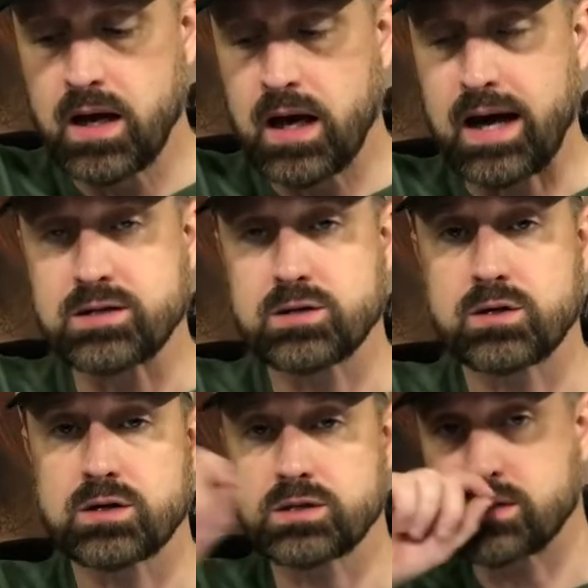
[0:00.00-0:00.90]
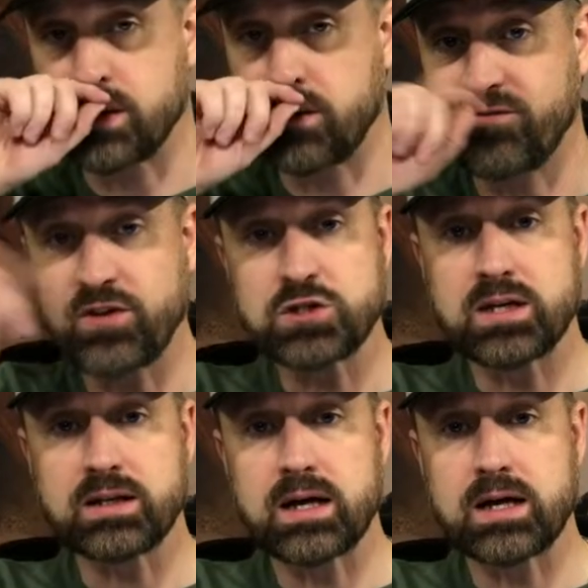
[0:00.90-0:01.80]
I took some
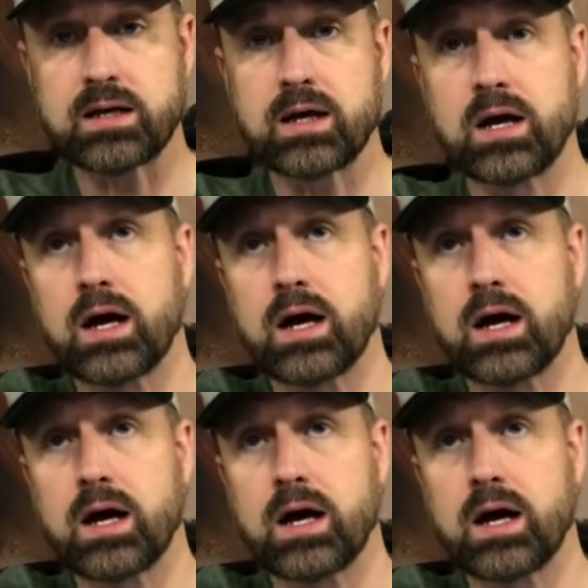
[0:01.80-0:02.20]
fishing line,